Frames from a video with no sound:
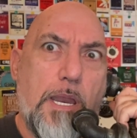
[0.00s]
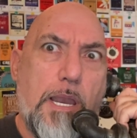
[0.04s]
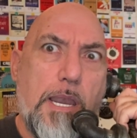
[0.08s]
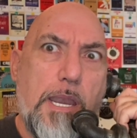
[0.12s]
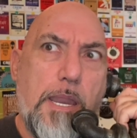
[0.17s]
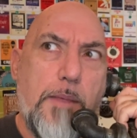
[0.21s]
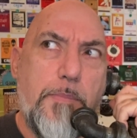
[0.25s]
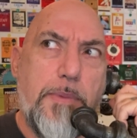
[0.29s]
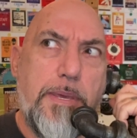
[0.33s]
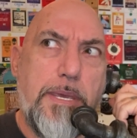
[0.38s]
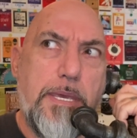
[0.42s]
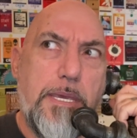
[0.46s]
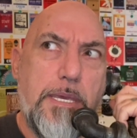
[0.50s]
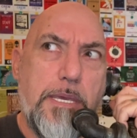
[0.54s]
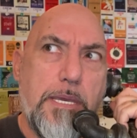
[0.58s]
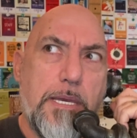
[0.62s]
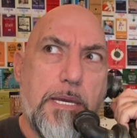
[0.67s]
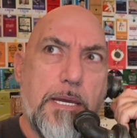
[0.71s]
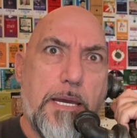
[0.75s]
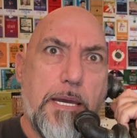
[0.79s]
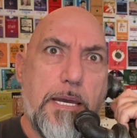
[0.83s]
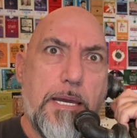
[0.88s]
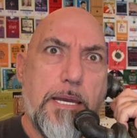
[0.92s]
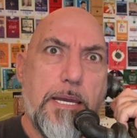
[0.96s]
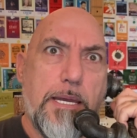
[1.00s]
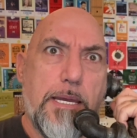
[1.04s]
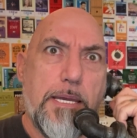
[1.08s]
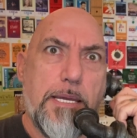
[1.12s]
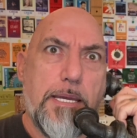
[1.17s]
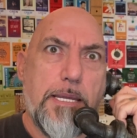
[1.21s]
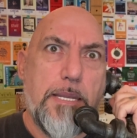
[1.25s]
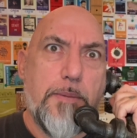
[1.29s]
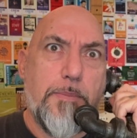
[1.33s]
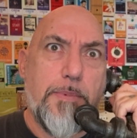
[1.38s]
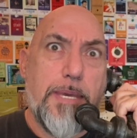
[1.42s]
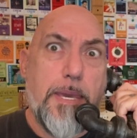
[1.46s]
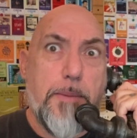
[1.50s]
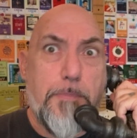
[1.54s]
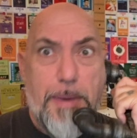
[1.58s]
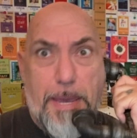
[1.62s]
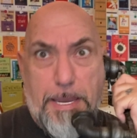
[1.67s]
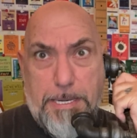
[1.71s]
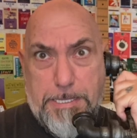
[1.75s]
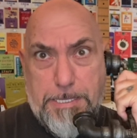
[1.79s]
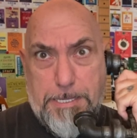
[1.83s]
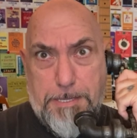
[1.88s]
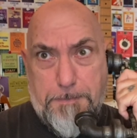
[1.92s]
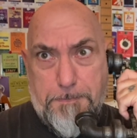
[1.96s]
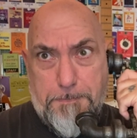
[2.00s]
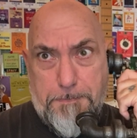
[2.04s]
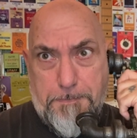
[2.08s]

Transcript: Let me get back to